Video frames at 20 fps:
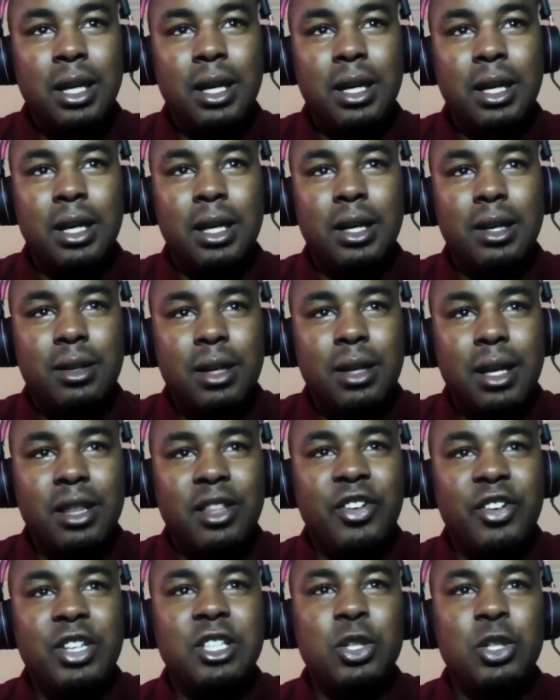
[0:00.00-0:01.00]

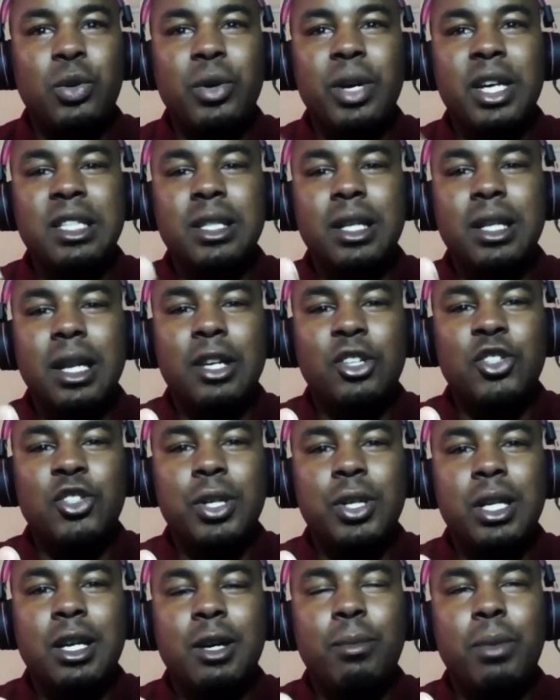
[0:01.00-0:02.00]
And the reason why it's
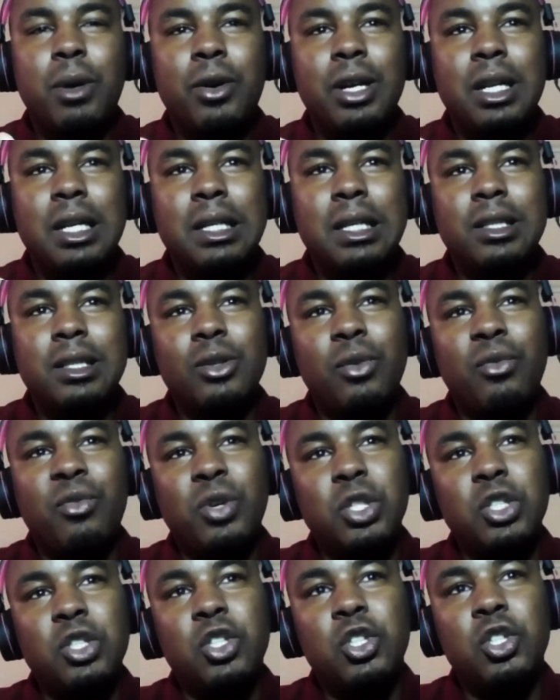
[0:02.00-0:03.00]
electronic powered is,
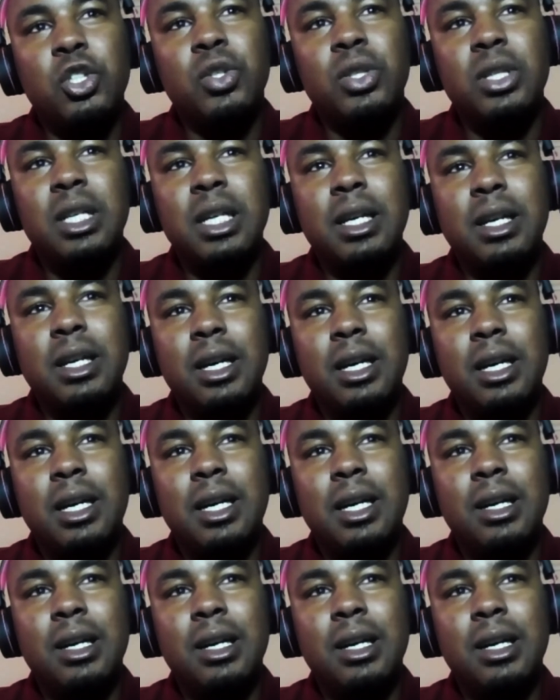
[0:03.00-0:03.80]
of course, due to the